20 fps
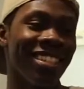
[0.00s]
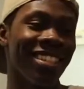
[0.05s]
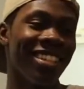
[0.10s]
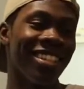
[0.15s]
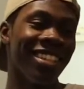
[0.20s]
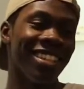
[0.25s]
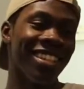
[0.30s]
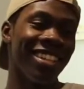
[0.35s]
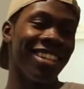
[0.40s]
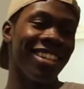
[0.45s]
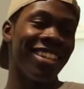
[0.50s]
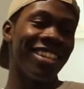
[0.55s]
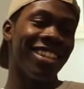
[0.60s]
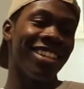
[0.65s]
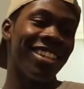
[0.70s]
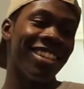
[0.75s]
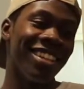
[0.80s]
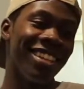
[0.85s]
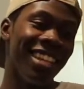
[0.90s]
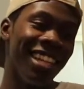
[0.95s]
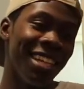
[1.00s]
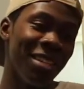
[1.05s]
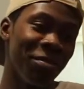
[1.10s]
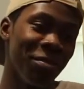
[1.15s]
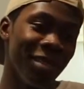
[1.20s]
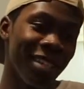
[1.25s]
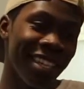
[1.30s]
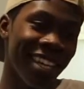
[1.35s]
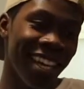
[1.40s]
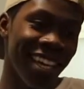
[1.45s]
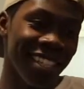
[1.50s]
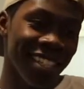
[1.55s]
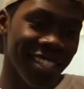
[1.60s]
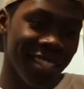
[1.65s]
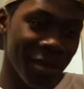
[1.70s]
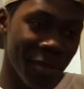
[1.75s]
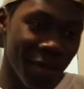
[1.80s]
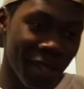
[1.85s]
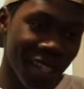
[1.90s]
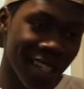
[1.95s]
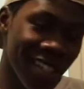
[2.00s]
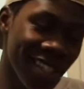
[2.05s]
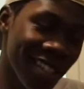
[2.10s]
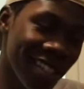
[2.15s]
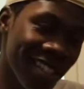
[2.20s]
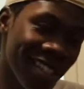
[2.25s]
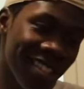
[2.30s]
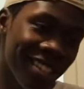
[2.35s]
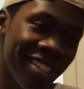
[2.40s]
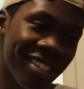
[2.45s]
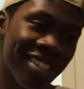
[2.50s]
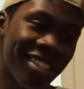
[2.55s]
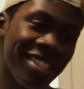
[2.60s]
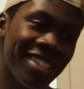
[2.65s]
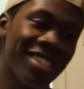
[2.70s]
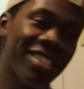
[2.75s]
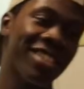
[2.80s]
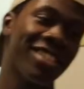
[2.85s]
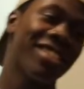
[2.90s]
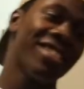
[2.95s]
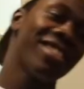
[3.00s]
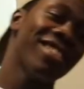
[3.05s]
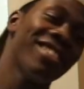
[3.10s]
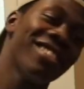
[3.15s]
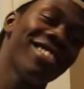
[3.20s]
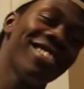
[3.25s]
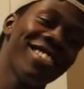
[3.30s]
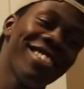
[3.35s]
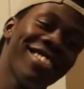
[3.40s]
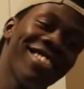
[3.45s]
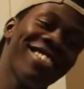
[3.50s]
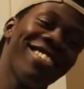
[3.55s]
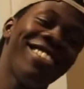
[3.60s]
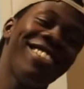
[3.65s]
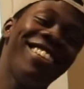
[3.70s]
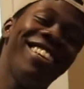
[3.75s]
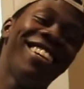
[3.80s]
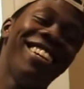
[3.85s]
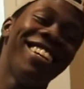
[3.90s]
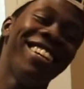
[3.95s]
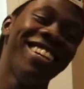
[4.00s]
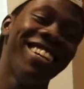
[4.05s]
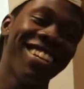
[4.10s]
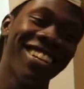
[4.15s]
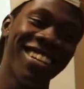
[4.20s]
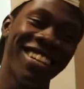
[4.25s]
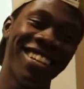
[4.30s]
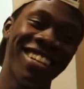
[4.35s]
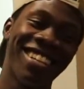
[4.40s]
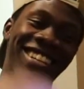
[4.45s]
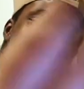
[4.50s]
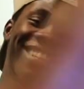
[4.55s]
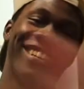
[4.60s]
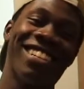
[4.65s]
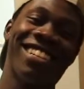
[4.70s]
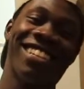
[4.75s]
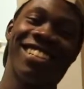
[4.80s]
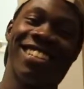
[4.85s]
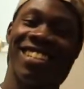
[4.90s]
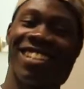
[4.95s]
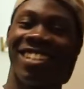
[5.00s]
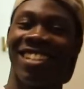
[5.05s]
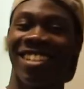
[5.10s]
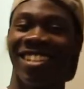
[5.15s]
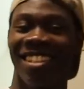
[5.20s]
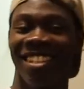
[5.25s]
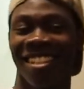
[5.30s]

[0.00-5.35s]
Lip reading: The person shown says nothing.